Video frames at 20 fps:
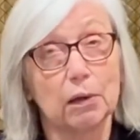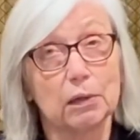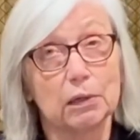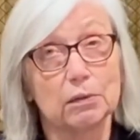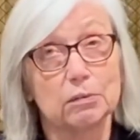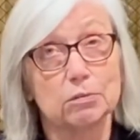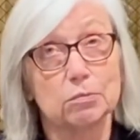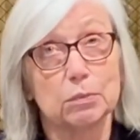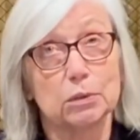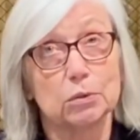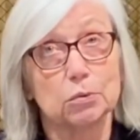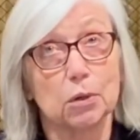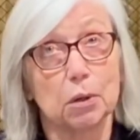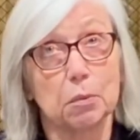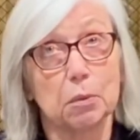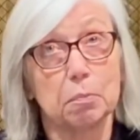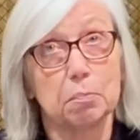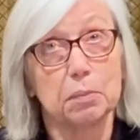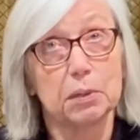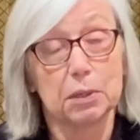gives me
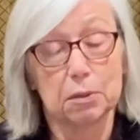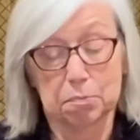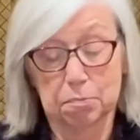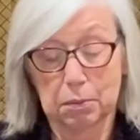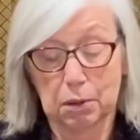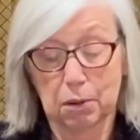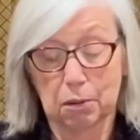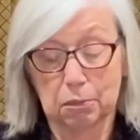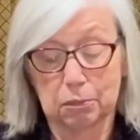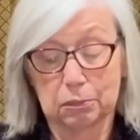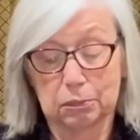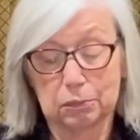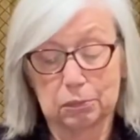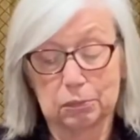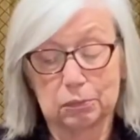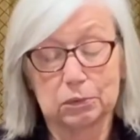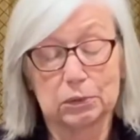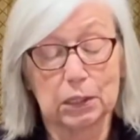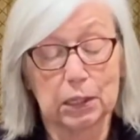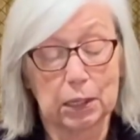troubled people
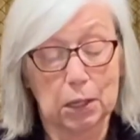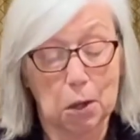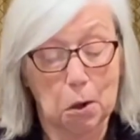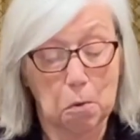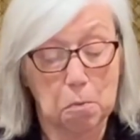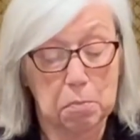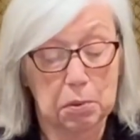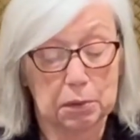to help.